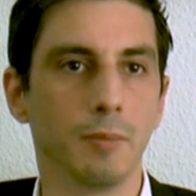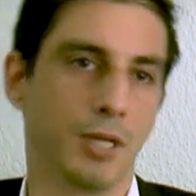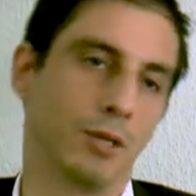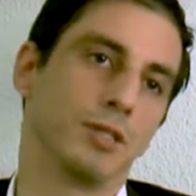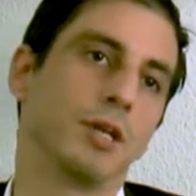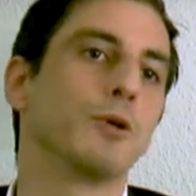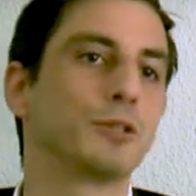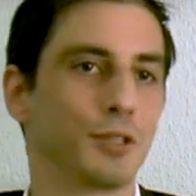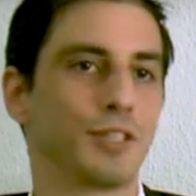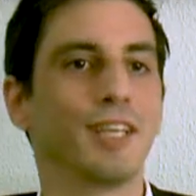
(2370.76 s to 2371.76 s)
because they
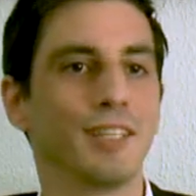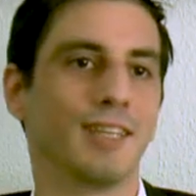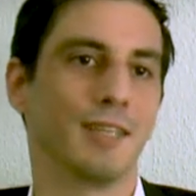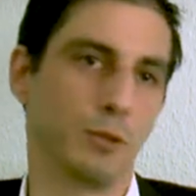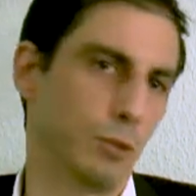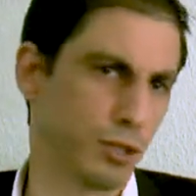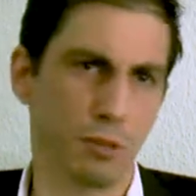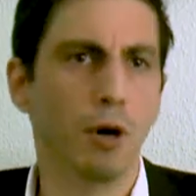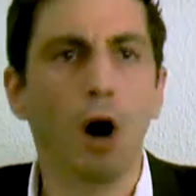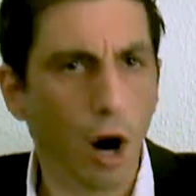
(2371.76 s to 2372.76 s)
also said that there was
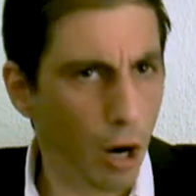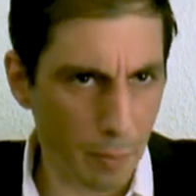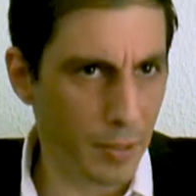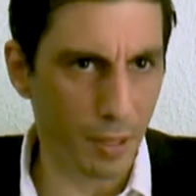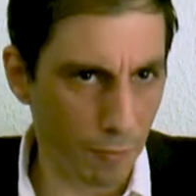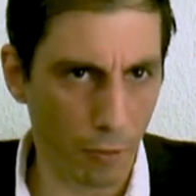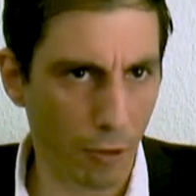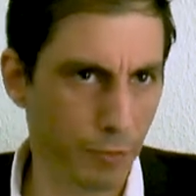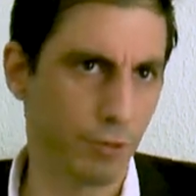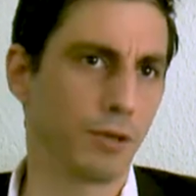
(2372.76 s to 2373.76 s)
some HAARP
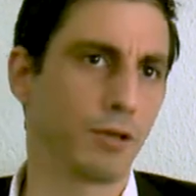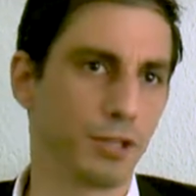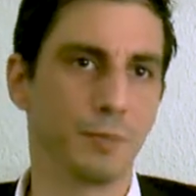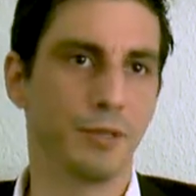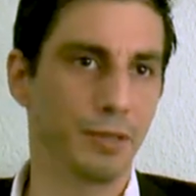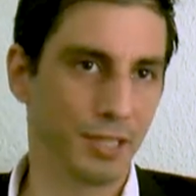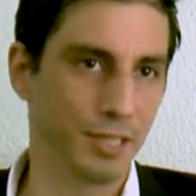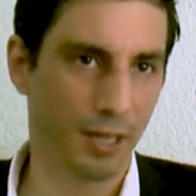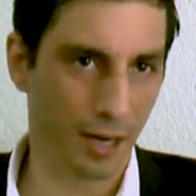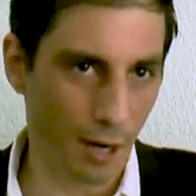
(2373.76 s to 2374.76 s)
involved, you know,
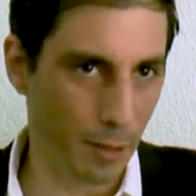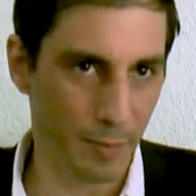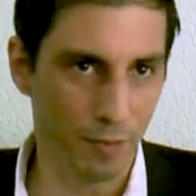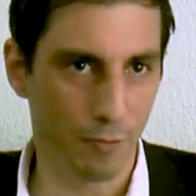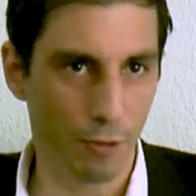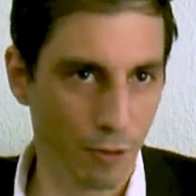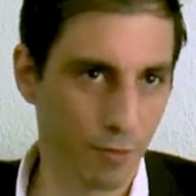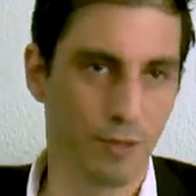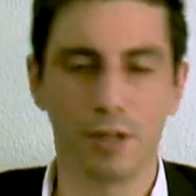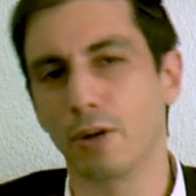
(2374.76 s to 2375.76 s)
conspiracy HAARP
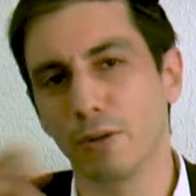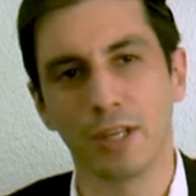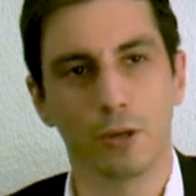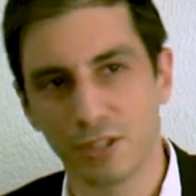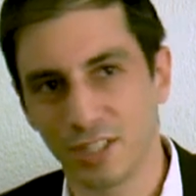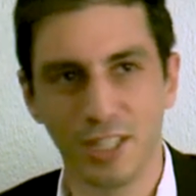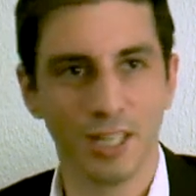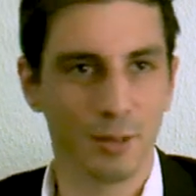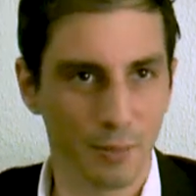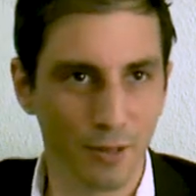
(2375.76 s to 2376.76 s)
involved, not only
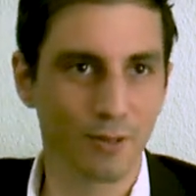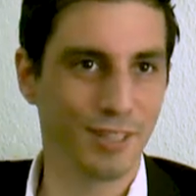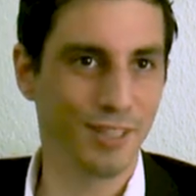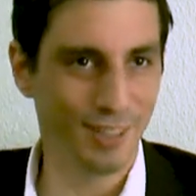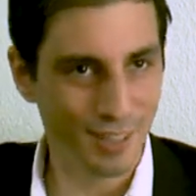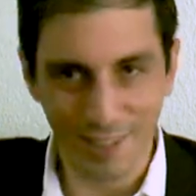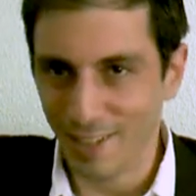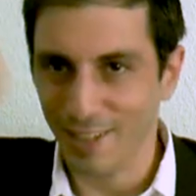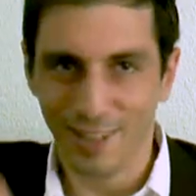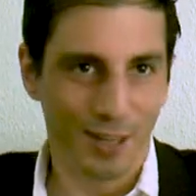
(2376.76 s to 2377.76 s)
Godzilla, but only
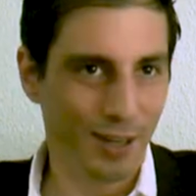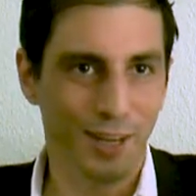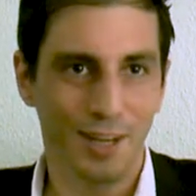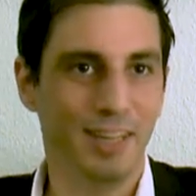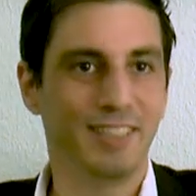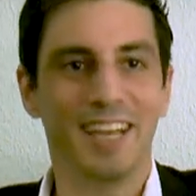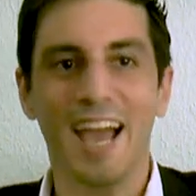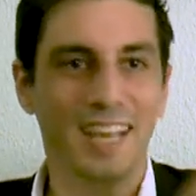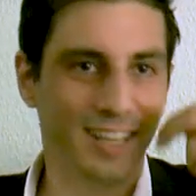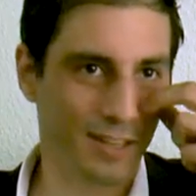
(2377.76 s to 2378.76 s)
uh, an
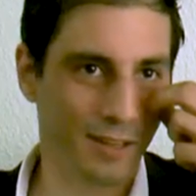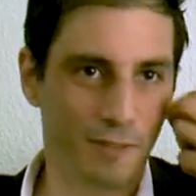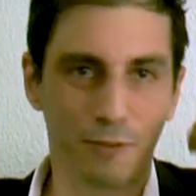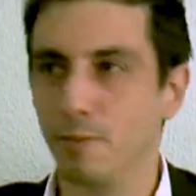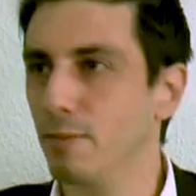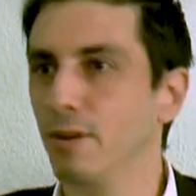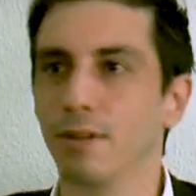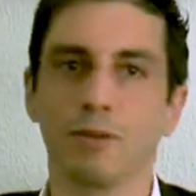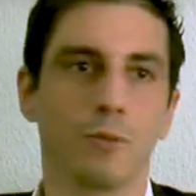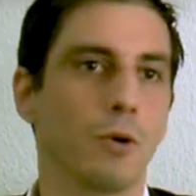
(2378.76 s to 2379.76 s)
attack uh, from
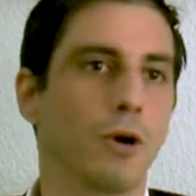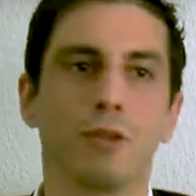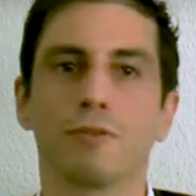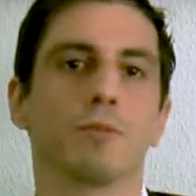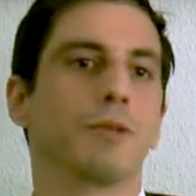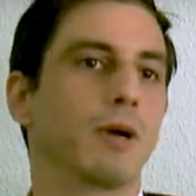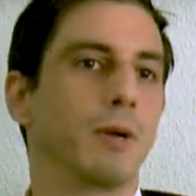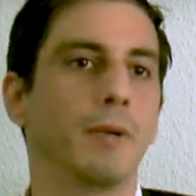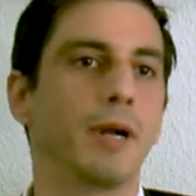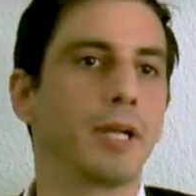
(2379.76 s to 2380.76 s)
uh, the world, from the
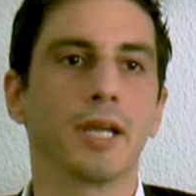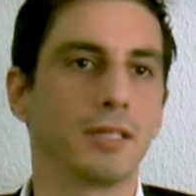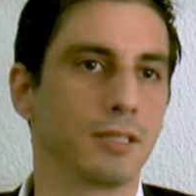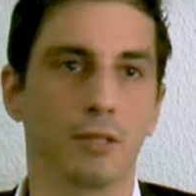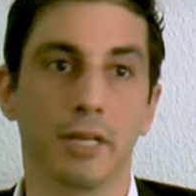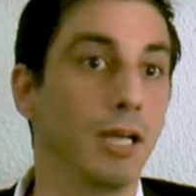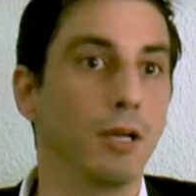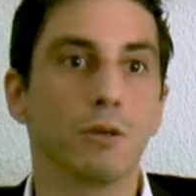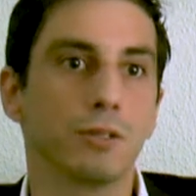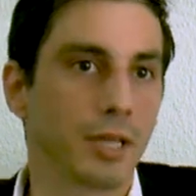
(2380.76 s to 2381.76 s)
Americans, the
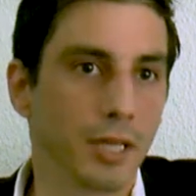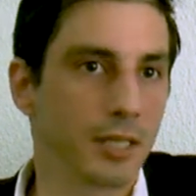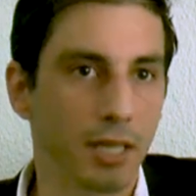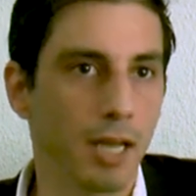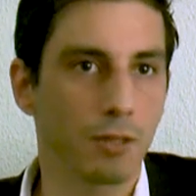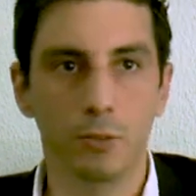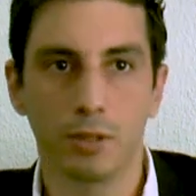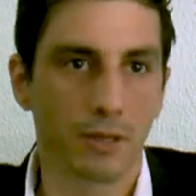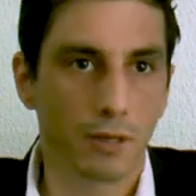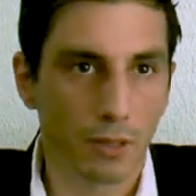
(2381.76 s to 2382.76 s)
gringos, they attacked
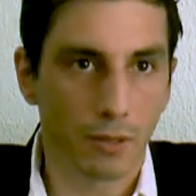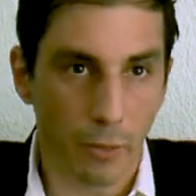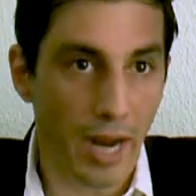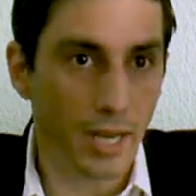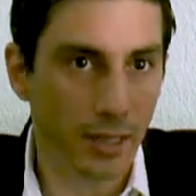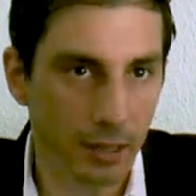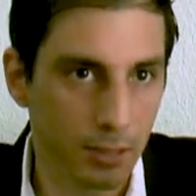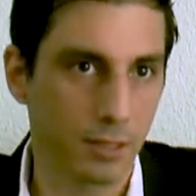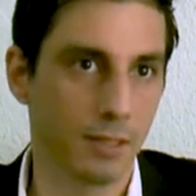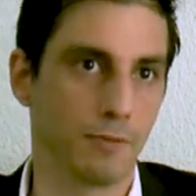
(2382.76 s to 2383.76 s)
with their
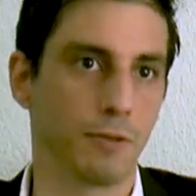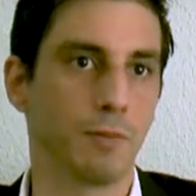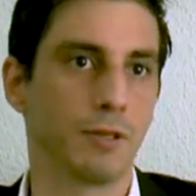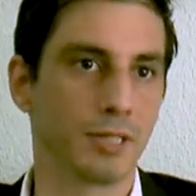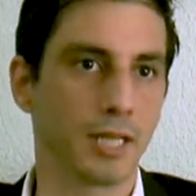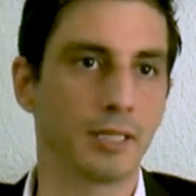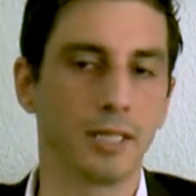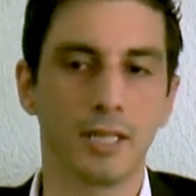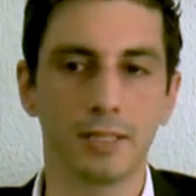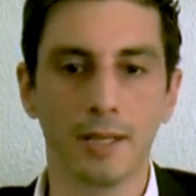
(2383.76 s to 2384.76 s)
rays uh, from their
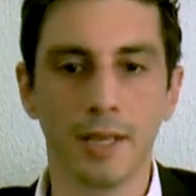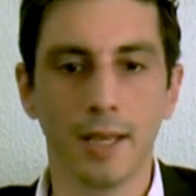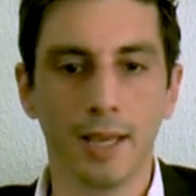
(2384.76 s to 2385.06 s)
satellite.